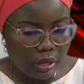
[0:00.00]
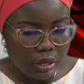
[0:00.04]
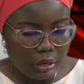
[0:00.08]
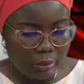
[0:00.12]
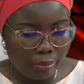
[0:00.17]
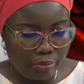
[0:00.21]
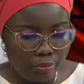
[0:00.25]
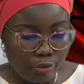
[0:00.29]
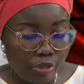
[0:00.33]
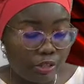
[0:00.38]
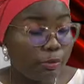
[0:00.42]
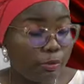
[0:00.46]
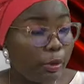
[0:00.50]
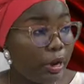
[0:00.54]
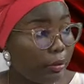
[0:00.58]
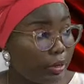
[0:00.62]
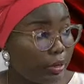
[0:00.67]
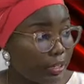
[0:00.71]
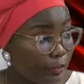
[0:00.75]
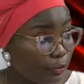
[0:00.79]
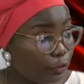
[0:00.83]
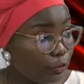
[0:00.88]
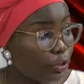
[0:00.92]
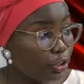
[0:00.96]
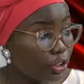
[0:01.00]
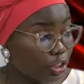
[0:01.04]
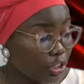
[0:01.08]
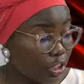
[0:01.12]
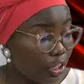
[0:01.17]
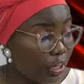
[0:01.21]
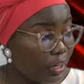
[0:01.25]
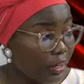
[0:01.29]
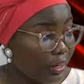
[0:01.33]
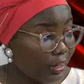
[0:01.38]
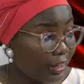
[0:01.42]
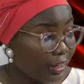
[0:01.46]
prosperous
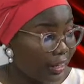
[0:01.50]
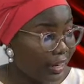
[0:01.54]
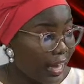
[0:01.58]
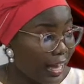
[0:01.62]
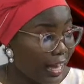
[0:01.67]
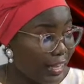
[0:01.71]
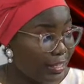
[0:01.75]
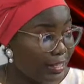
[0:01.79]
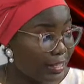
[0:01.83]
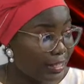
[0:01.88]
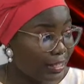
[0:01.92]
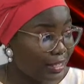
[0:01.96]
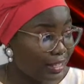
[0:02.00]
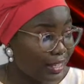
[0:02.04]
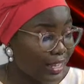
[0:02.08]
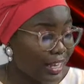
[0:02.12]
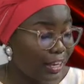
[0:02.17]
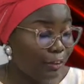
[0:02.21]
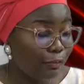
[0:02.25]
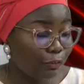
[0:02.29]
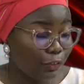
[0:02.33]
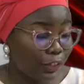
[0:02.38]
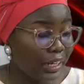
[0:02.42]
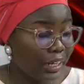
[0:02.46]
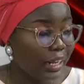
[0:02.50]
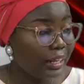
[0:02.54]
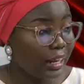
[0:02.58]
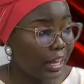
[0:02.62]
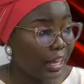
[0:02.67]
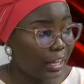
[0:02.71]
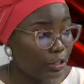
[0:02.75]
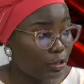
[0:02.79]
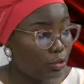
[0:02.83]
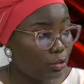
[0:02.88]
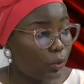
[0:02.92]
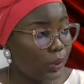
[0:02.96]
future, as if it
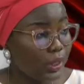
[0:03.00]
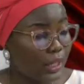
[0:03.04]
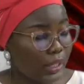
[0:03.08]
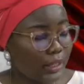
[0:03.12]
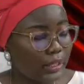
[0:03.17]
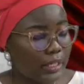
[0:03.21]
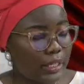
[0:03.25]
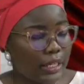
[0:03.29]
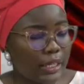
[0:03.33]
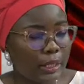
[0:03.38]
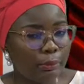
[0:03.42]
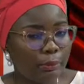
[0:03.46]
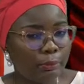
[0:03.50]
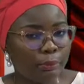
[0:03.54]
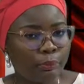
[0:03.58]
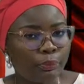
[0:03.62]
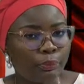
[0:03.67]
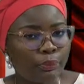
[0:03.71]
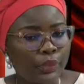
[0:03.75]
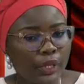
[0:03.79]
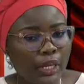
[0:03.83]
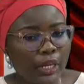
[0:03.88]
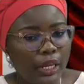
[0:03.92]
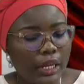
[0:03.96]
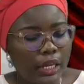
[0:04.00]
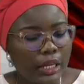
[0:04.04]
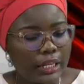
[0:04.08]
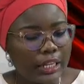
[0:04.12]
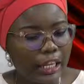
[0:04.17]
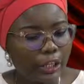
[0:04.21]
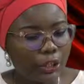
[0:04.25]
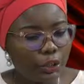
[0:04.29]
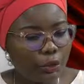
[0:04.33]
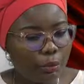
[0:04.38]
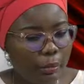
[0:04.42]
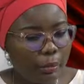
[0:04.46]
aligns with the theme,
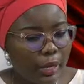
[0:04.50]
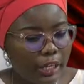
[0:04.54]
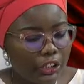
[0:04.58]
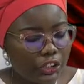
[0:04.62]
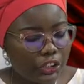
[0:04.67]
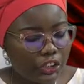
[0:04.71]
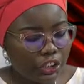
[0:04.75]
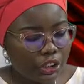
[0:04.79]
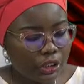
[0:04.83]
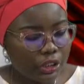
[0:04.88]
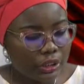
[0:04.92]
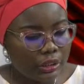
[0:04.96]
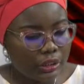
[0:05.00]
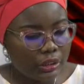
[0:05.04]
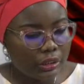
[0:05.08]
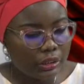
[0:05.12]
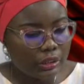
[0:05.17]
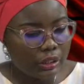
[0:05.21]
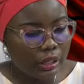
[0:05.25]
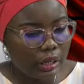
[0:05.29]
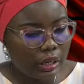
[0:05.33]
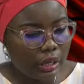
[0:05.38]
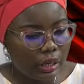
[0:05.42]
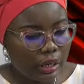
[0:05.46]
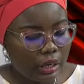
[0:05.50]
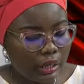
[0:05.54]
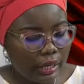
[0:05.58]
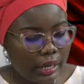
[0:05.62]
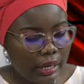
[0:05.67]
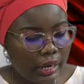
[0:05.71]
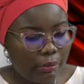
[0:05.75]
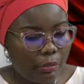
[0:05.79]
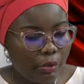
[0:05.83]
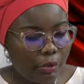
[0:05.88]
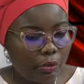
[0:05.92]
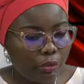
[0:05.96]
like you mentioned,
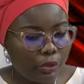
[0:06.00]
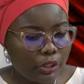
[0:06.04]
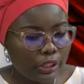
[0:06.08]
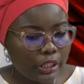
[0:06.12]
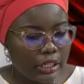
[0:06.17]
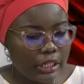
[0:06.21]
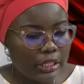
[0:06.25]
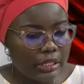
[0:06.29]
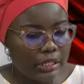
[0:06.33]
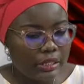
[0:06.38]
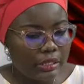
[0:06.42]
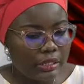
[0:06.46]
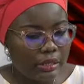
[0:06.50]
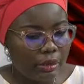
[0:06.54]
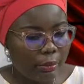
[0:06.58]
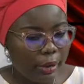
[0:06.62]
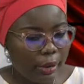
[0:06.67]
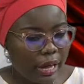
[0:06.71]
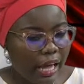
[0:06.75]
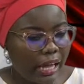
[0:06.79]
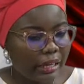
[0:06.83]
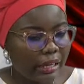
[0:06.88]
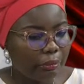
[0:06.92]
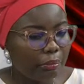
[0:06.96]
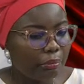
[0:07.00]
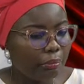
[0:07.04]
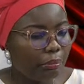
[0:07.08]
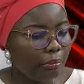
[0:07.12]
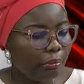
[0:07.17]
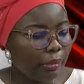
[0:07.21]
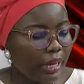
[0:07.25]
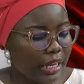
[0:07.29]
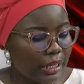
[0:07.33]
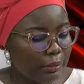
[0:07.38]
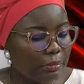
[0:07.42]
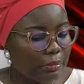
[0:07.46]
Cameroonians may have
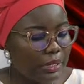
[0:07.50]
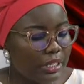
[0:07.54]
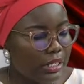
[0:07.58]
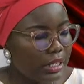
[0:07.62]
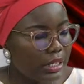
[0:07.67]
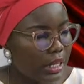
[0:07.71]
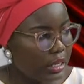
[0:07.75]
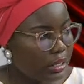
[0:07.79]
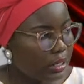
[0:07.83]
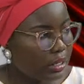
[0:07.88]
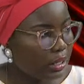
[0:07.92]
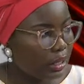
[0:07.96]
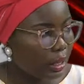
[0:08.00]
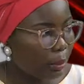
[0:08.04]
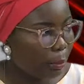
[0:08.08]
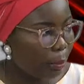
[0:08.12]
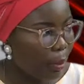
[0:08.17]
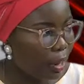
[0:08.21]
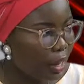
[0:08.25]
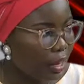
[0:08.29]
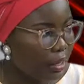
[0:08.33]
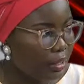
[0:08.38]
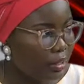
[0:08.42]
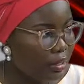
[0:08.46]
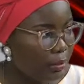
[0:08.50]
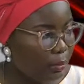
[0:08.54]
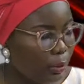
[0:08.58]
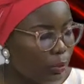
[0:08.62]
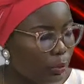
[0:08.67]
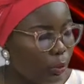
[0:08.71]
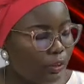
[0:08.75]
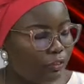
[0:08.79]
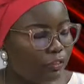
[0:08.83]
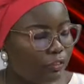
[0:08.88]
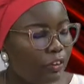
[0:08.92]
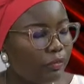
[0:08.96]
made mistakes in the past, but
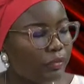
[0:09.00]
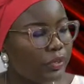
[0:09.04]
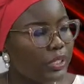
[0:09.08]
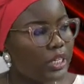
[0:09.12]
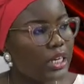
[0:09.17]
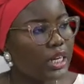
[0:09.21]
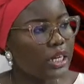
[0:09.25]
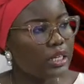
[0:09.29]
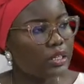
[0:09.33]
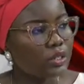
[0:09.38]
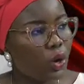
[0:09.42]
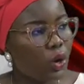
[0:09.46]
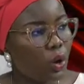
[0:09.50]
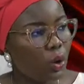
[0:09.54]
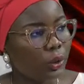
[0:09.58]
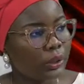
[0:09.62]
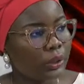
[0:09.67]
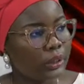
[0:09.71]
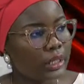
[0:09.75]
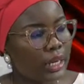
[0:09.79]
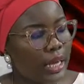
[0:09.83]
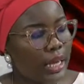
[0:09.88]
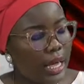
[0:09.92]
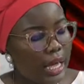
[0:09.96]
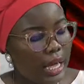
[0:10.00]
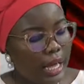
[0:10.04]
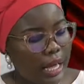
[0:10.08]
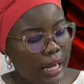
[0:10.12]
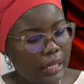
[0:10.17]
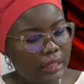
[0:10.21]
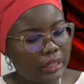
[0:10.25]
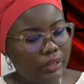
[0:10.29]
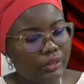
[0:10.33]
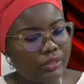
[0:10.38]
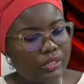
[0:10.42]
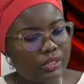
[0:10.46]
we're 50 years on,
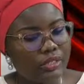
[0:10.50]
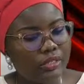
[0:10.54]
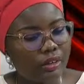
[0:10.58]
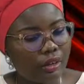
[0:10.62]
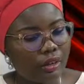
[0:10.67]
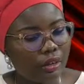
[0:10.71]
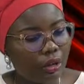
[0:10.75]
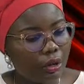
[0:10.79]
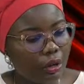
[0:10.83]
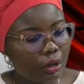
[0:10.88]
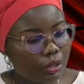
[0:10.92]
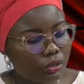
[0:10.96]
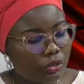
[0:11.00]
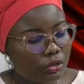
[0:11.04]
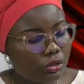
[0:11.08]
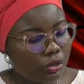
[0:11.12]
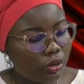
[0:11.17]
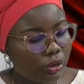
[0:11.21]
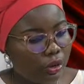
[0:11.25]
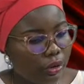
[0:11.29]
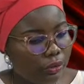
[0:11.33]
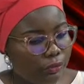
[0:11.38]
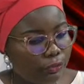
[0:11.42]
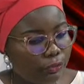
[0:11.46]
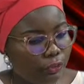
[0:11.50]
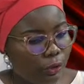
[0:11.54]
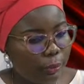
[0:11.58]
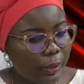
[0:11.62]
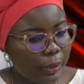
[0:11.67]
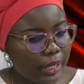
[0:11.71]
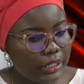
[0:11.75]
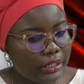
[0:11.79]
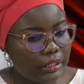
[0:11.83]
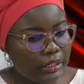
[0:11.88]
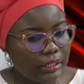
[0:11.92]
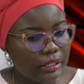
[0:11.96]
and there's still a lot to learn from
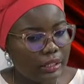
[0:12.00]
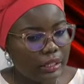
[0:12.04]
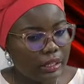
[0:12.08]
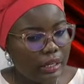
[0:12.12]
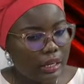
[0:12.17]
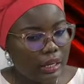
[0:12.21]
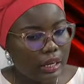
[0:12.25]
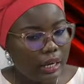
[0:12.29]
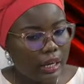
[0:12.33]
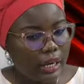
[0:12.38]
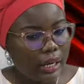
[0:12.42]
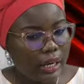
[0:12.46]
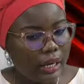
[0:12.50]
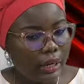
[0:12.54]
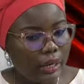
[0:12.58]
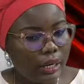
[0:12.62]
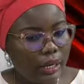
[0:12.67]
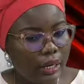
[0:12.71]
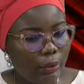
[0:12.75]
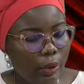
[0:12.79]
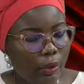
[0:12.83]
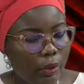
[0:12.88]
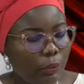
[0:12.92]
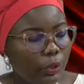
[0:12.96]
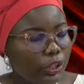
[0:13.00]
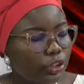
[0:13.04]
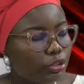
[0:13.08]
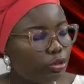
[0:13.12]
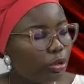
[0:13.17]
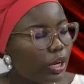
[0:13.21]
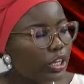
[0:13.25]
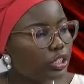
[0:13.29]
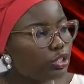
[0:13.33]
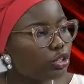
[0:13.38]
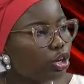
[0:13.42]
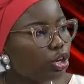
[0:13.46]
it when we're
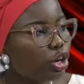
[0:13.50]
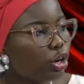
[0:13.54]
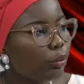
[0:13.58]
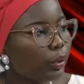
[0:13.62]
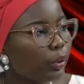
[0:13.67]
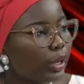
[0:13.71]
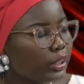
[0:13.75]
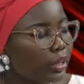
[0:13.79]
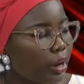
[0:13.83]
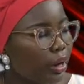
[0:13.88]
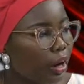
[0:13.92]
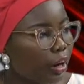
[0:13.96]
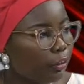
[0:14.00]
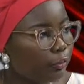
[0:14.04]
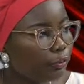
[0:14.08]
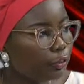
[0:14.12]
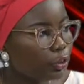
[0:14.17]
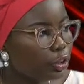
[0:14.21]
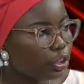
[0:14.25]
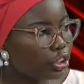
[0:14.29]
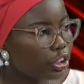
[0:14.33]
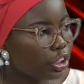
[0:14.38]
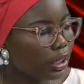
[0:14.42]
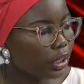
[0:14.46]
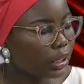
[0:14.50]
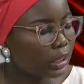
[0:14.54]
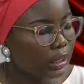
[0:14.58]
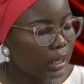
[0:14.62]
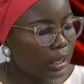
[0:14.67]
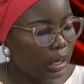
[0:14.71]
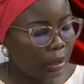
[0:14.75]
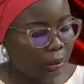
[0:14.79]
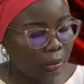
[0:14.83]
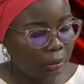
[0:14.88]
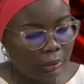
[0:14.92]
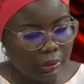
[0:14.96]
trying to correct our future.
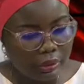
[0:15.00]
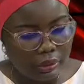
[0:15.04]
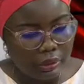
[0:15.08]
Now,